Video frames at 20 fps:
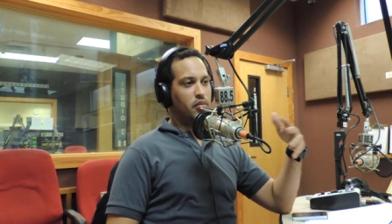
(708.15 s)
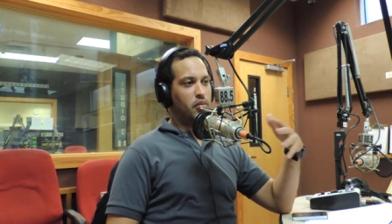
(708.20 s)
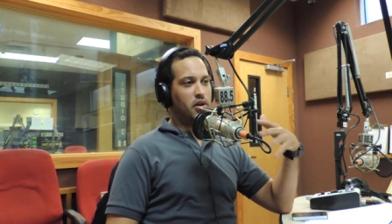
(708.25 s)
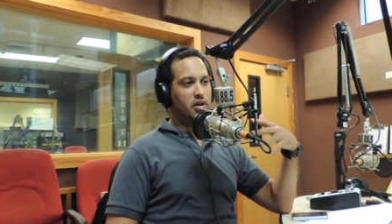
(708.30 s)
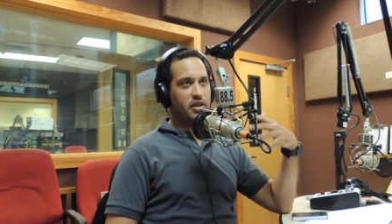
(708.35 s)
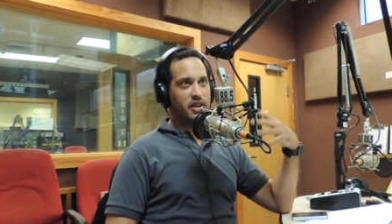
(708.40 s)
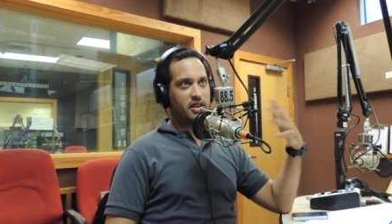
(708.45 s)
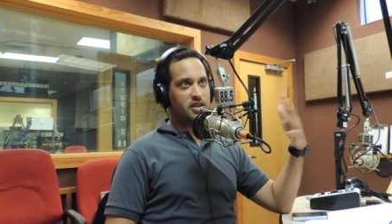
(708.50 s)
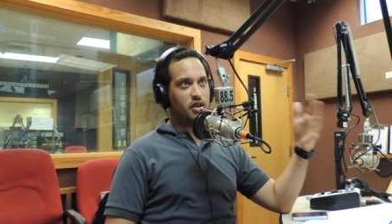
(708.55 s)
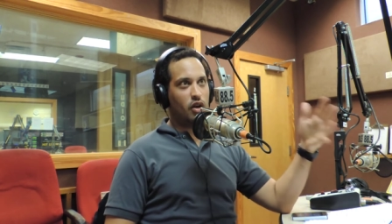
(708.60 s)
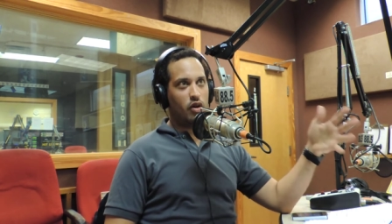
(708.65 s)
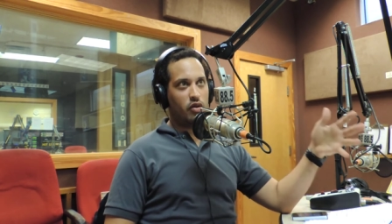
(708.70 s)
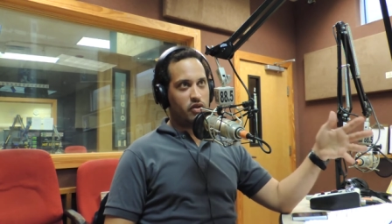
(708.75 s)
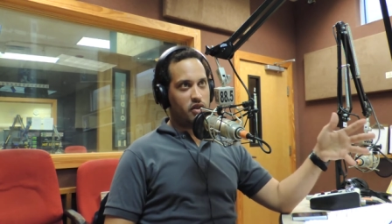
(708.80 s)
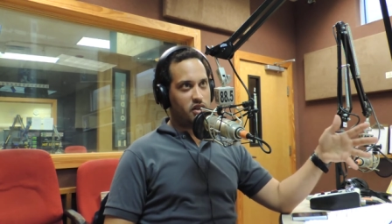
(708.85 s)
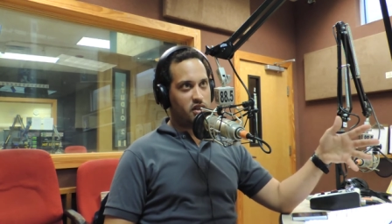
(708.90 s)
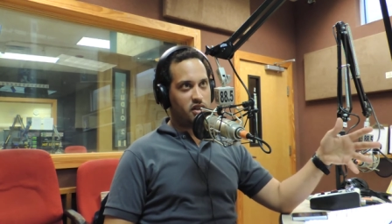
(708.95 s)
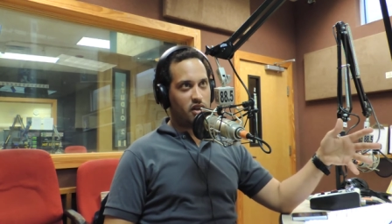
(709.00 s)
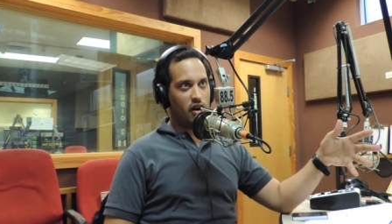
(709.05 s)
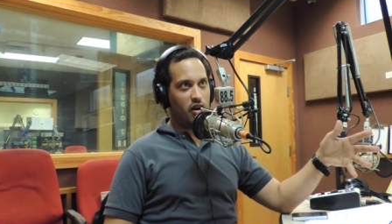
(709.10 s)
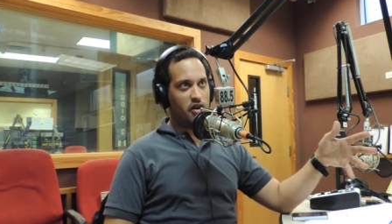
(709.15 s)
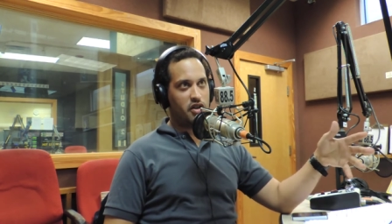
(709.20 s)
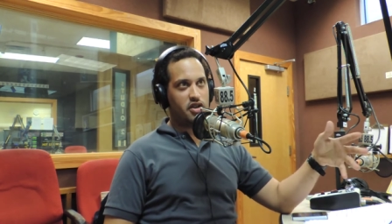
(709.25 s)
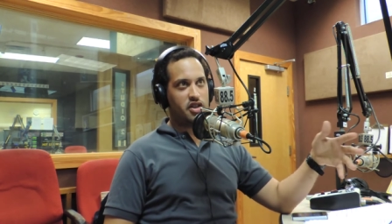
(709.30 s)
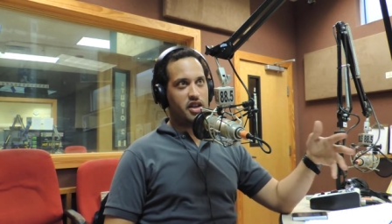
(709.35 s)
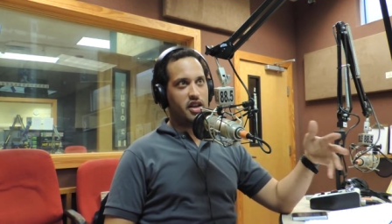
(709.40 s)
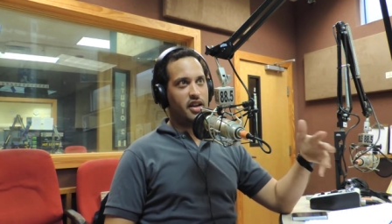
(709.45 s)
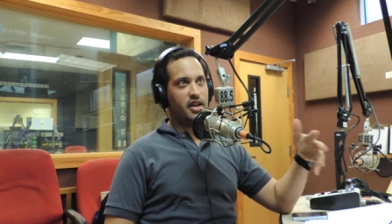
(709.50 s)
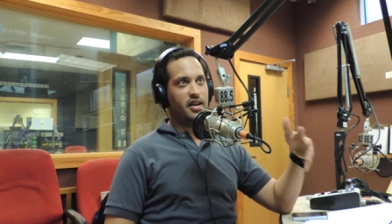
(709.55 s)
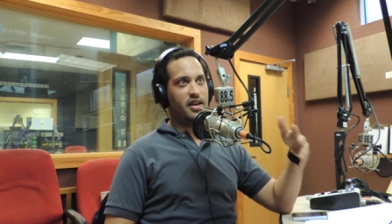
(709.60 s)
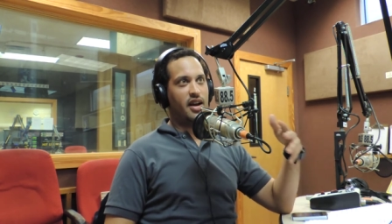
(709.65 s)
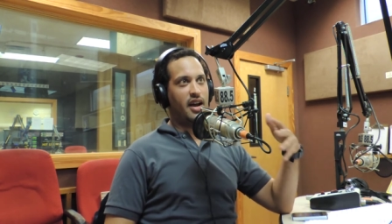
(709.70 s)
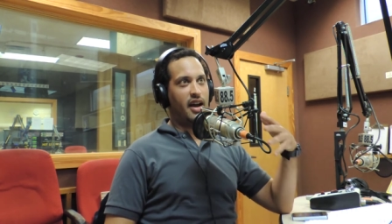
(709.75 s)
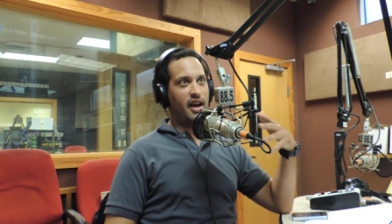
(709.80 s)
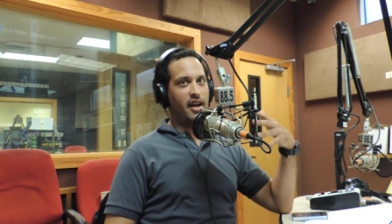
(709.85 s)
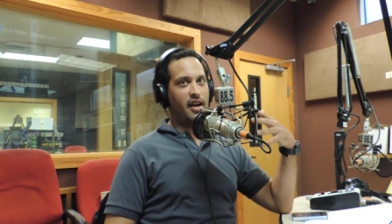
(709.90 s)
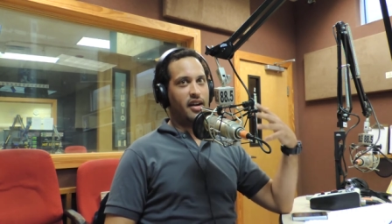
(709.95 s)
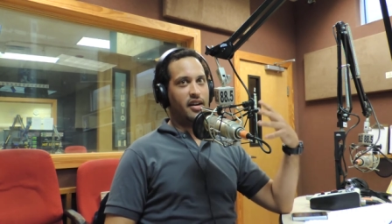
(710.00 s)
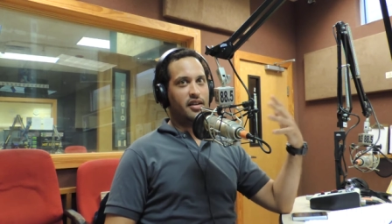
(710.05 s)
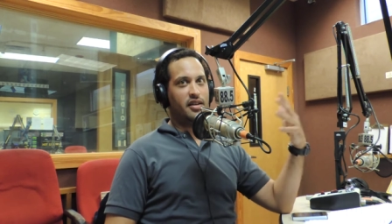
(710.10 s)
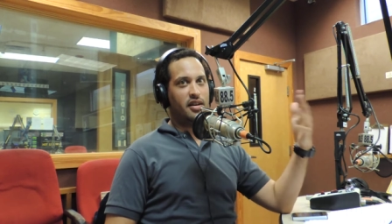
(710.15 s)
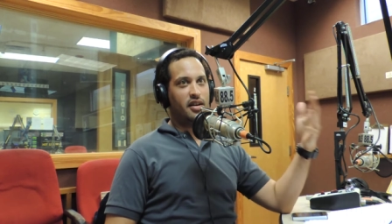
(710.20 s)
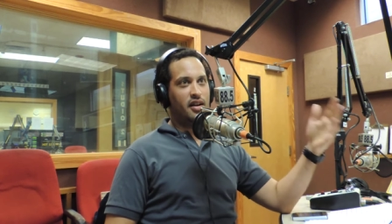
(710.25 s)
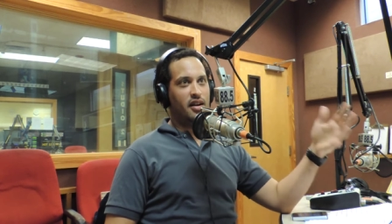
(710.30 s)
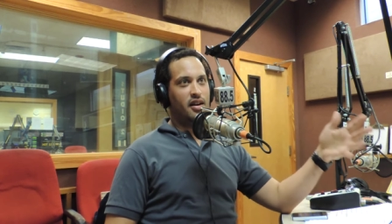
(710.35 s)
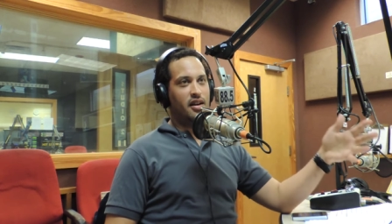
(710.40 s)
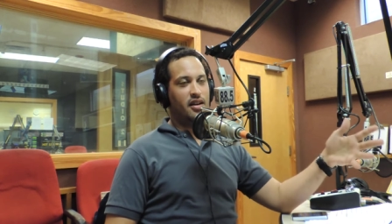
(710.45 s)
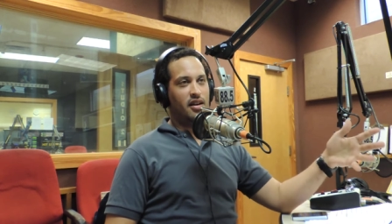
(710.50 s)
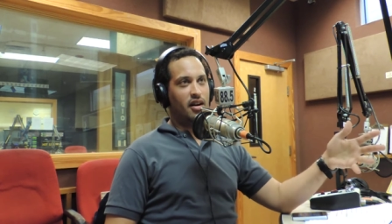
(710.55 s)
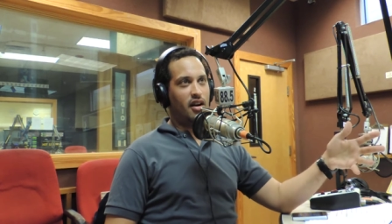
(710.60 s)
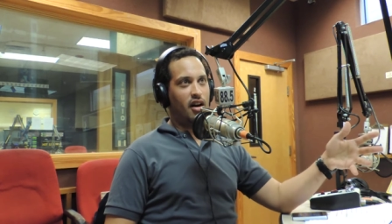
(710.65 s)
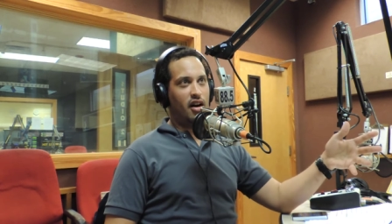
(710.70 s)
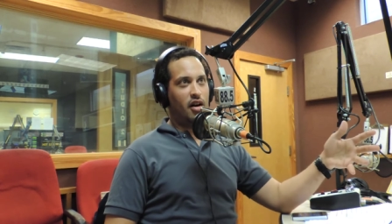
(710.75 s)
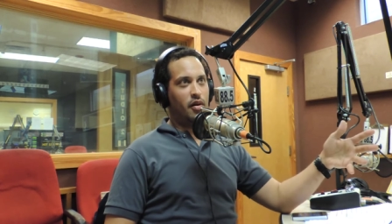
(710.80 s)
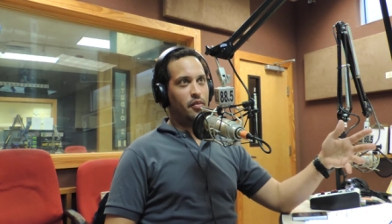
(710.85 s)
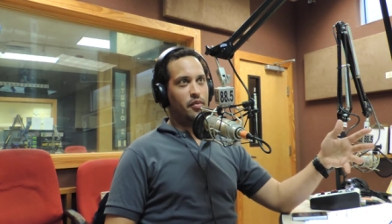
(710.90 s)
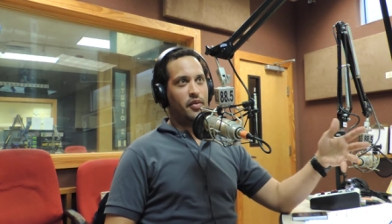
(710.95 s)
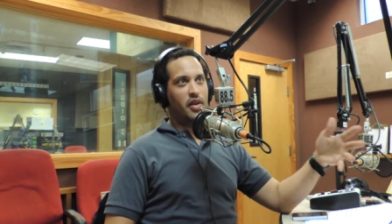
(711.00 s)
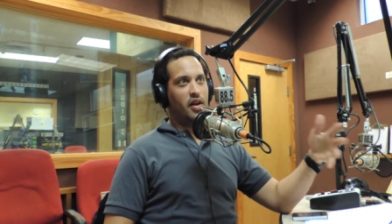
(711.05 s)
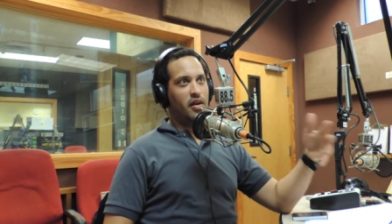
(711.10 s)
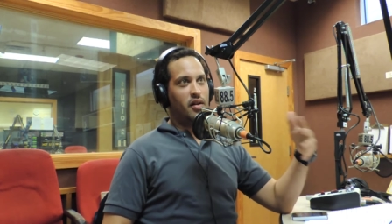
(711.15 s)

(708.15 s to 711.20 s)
police overcharging and um,